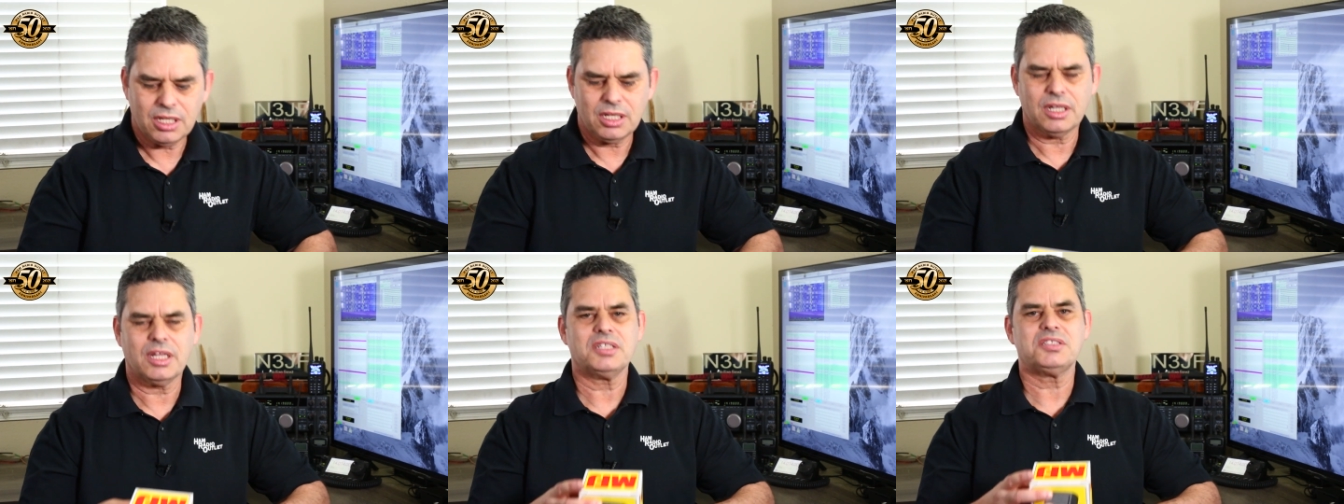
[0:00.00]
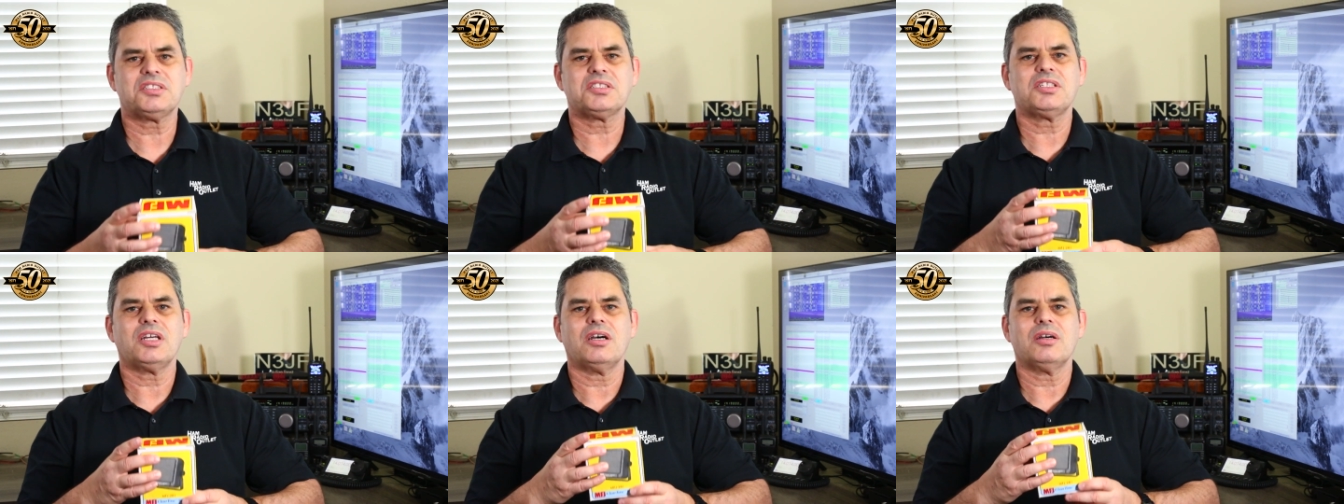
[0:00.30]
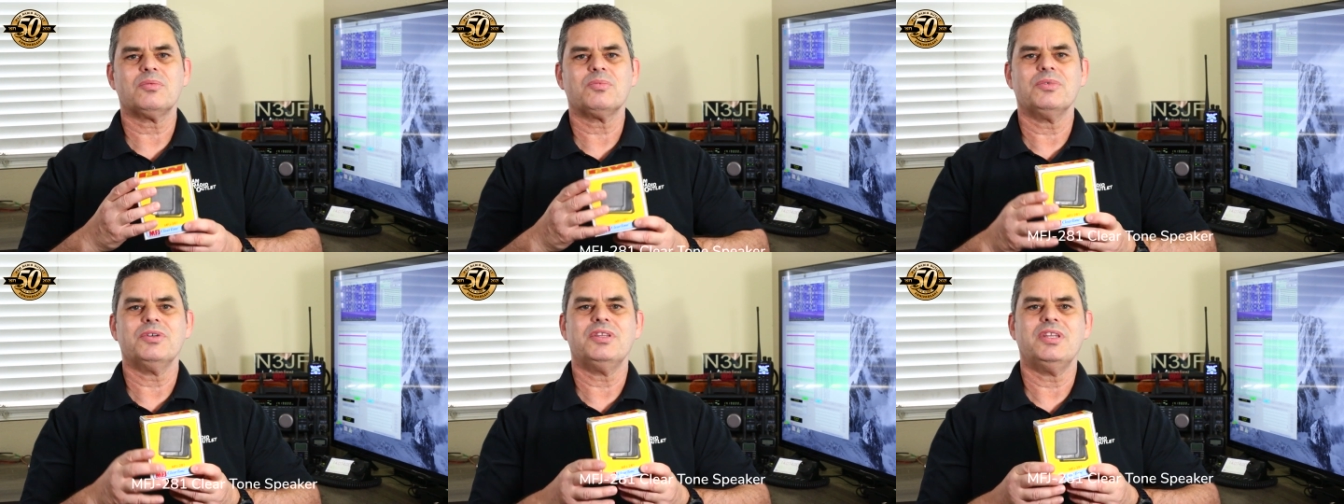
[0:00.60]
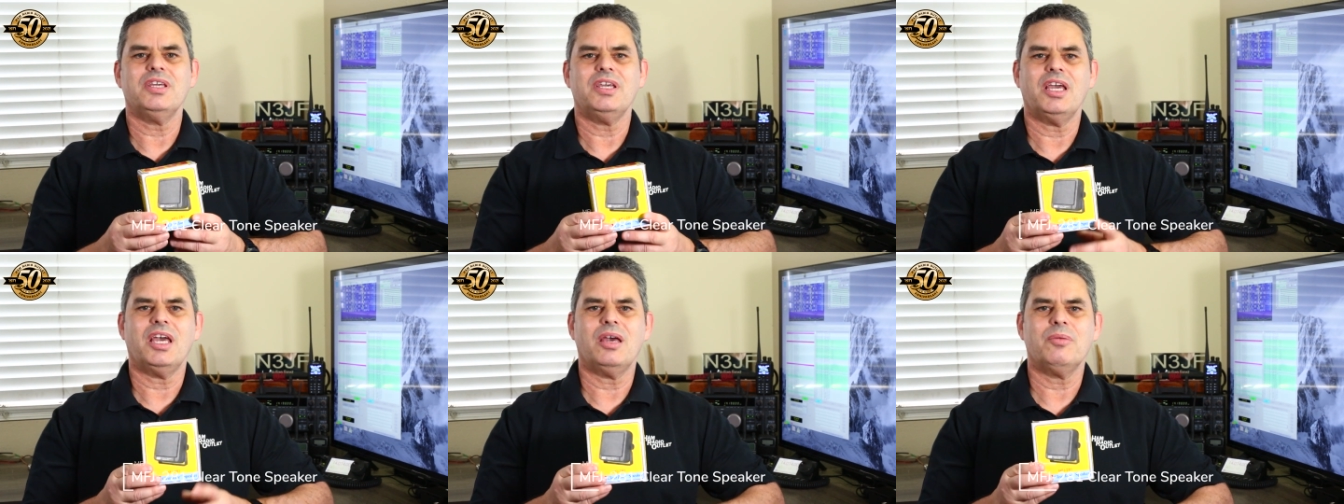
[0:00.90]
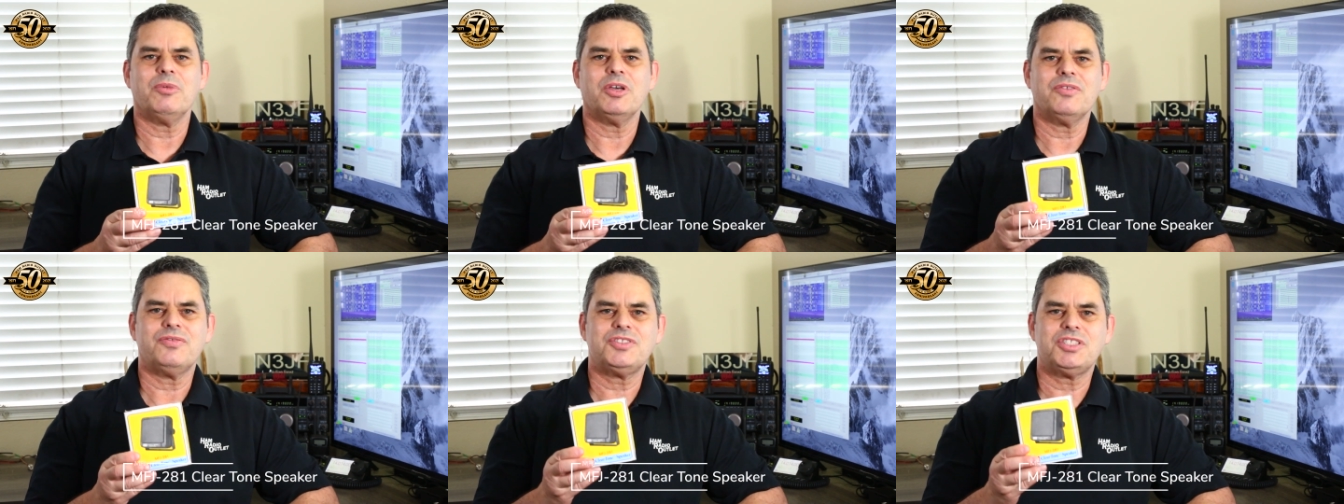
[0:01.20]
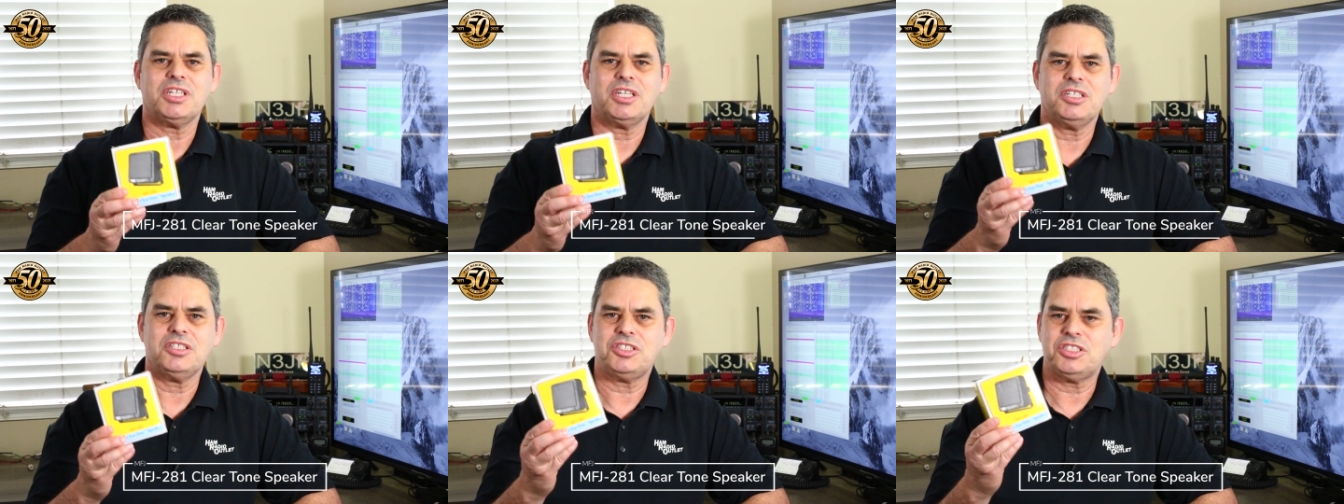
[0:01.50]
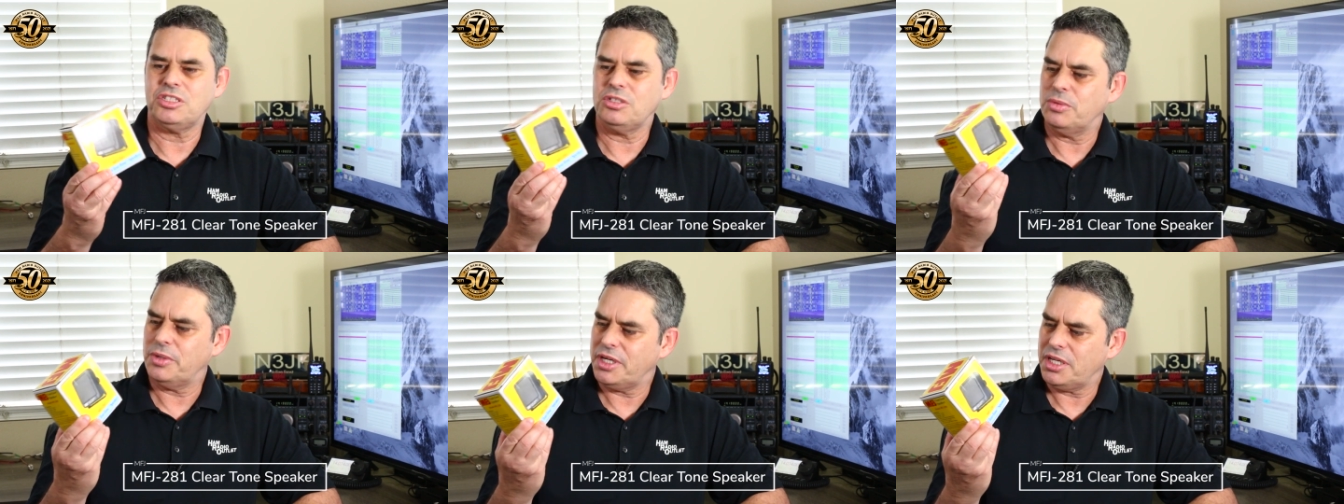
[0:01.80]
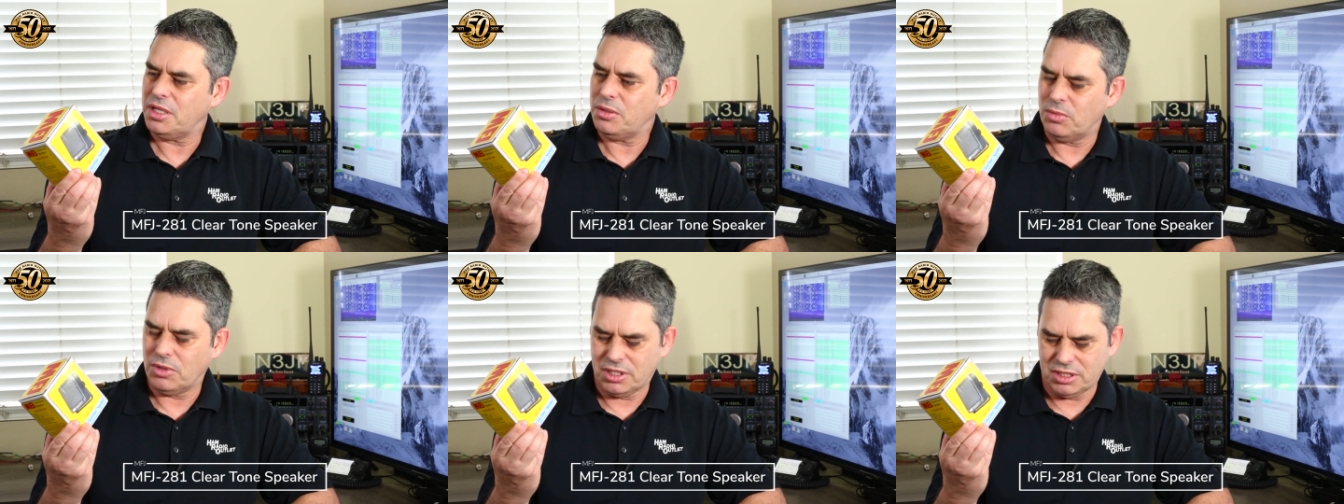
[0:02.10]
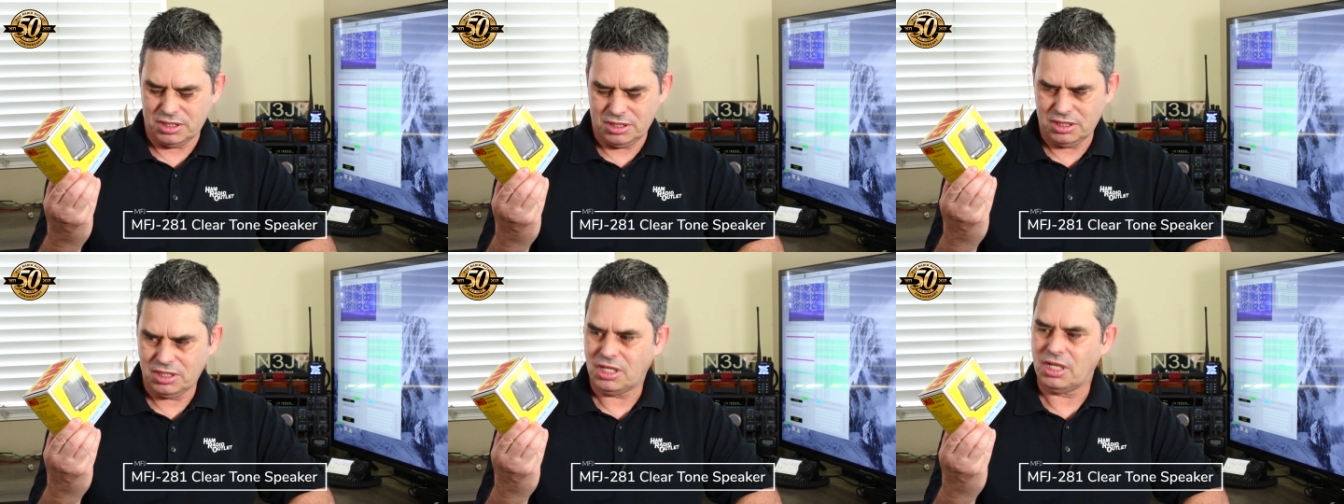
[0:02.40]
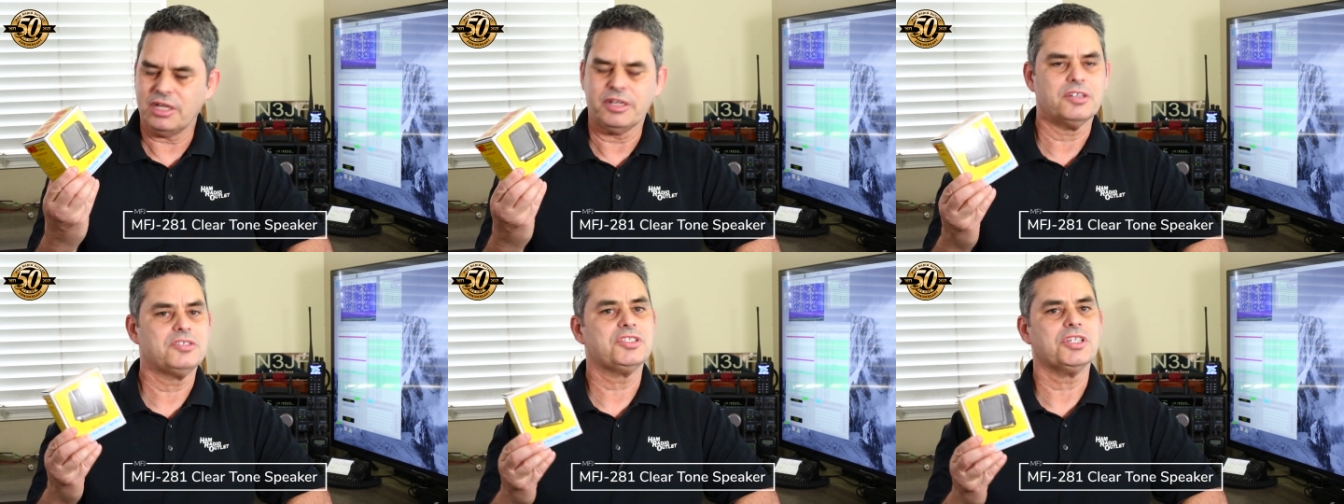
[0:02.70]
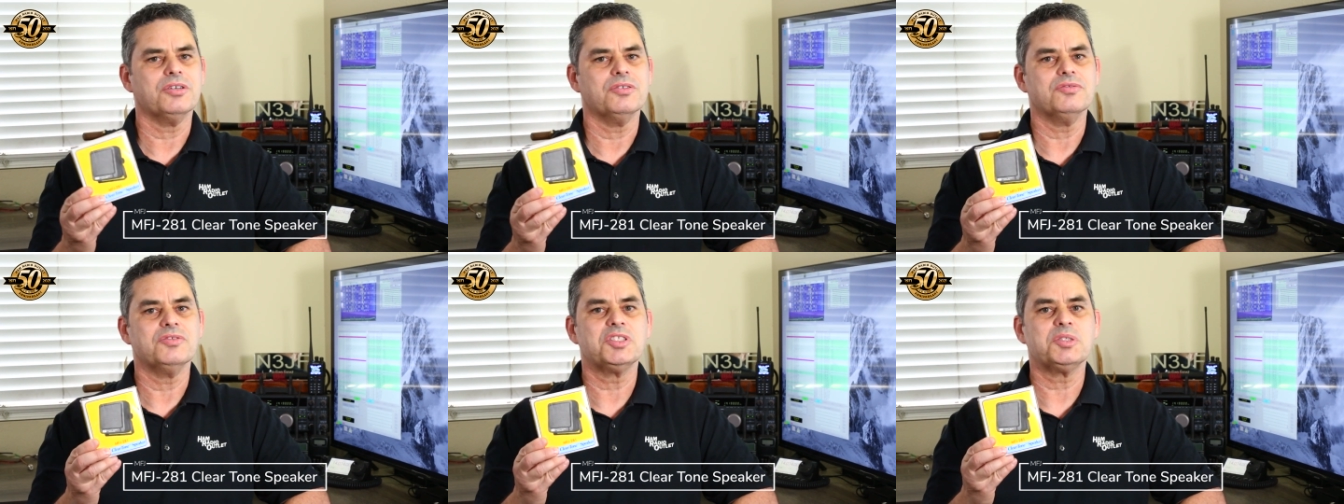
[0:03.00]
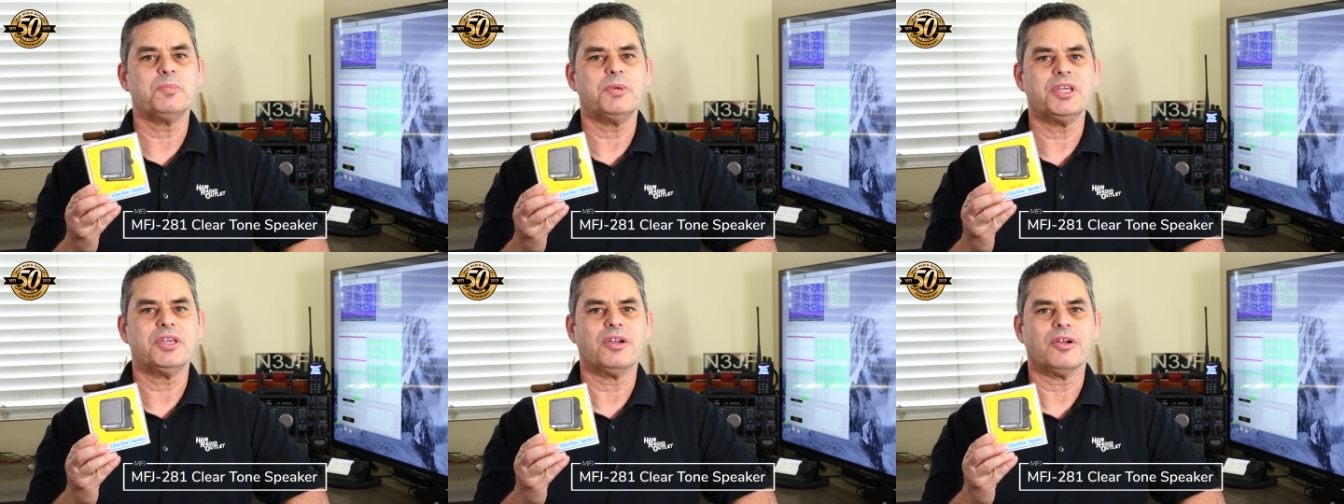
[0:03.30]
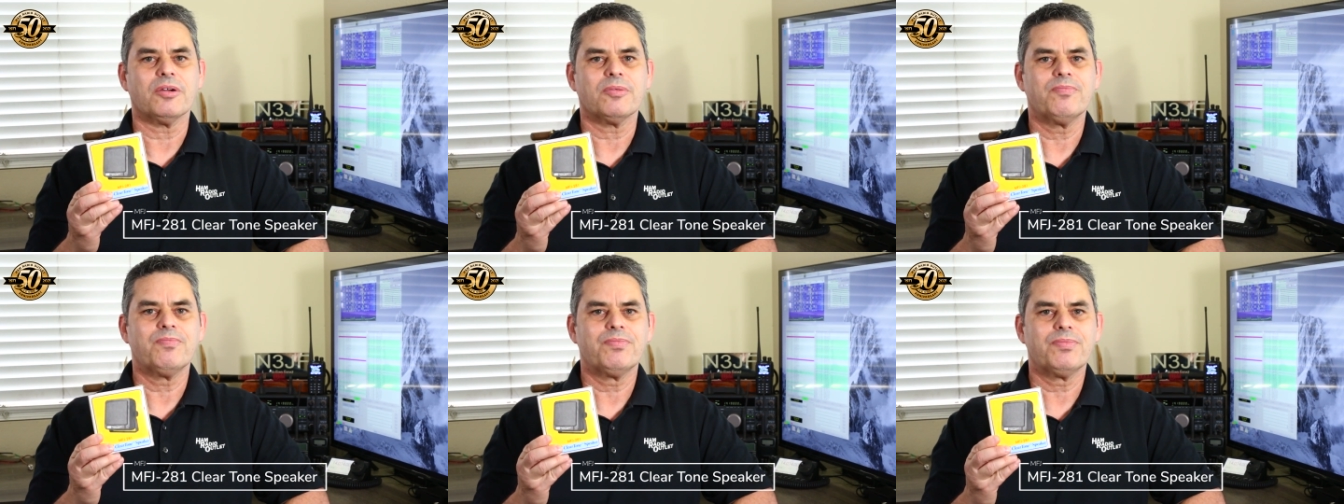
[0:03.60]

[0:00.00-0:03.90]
let's start with the MFJ281 Cleartone speaker.